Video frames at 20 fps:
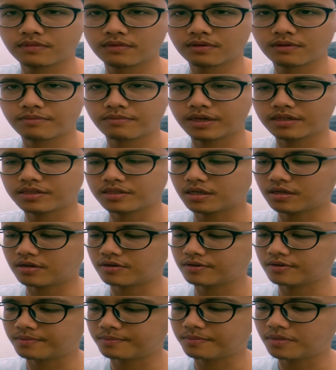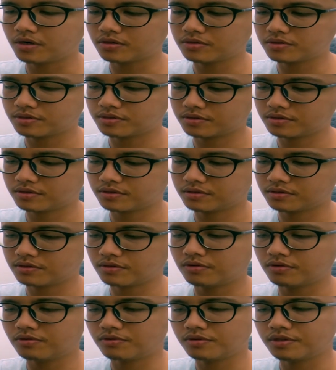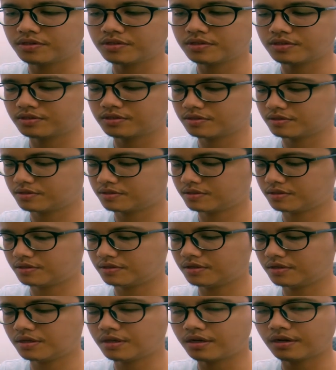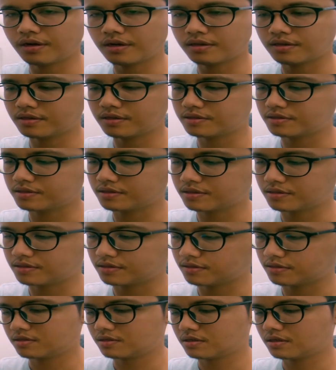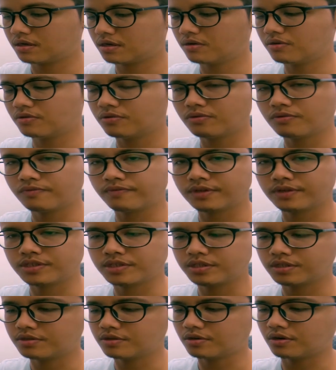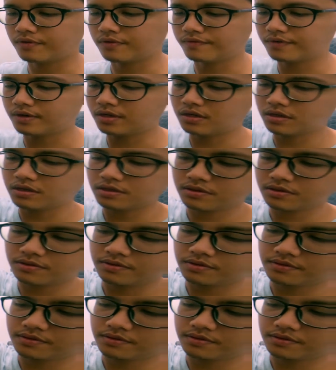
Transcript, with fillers: backside of the box. So this series character is a glow version of her.